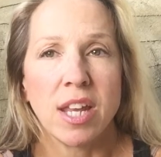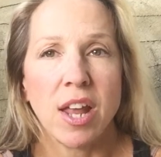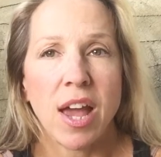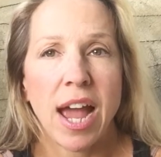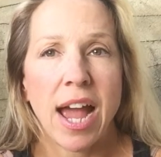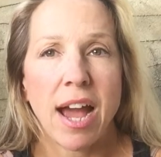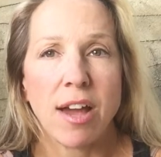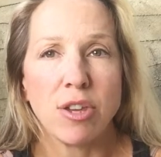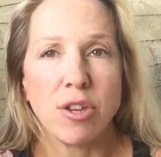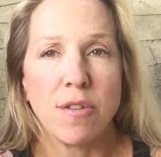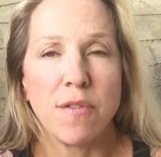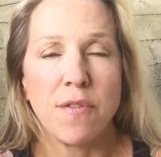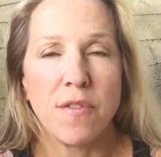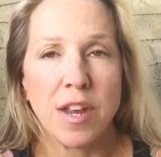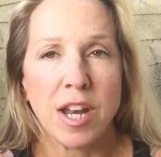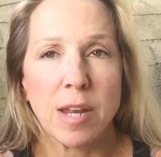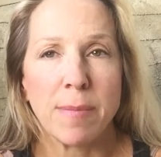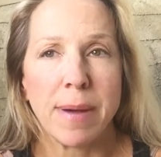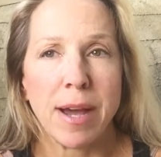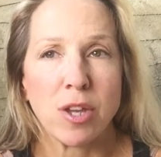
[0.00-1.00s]
how you
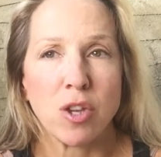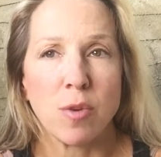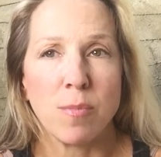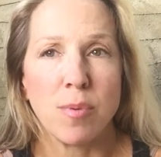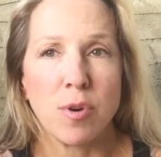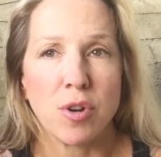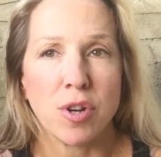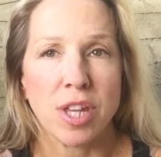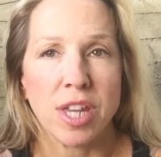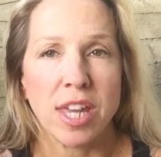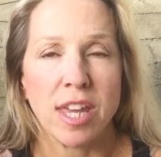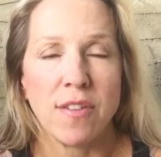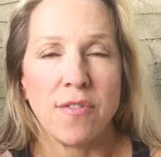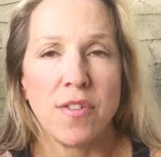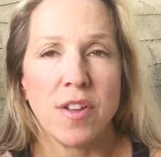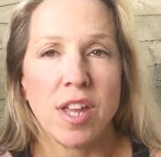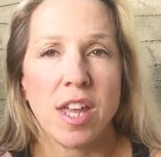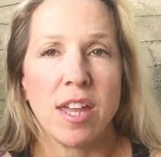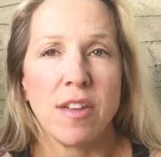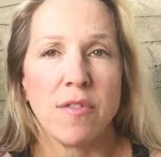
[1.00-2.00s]
feel about your body.
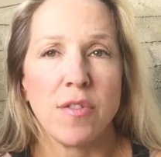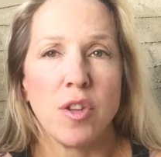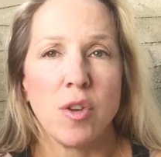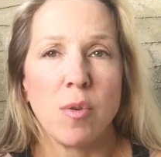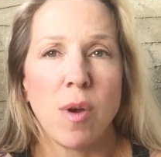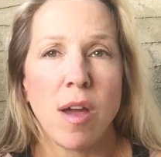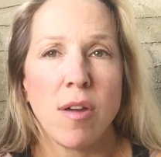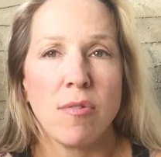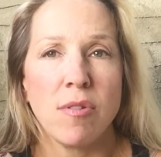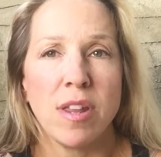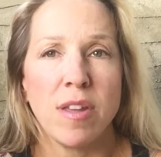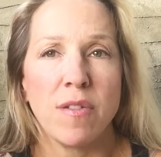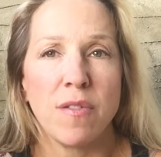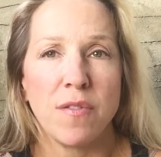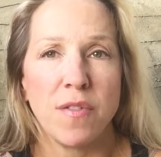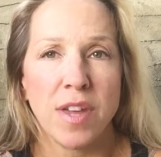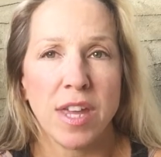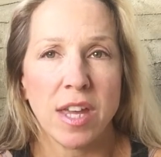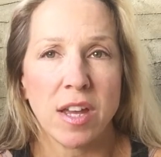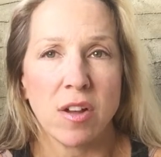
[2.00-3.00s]
If you only
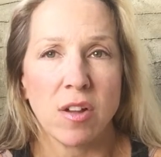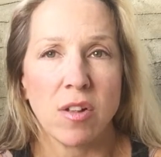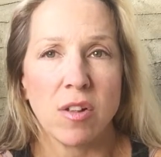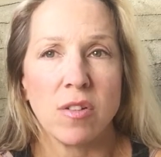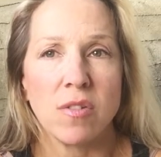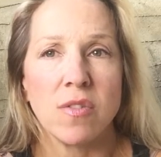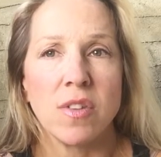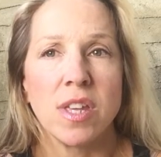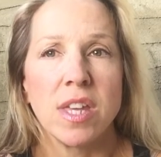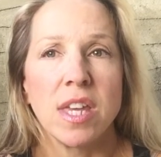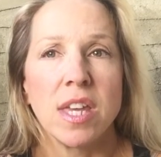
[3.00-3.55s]
feel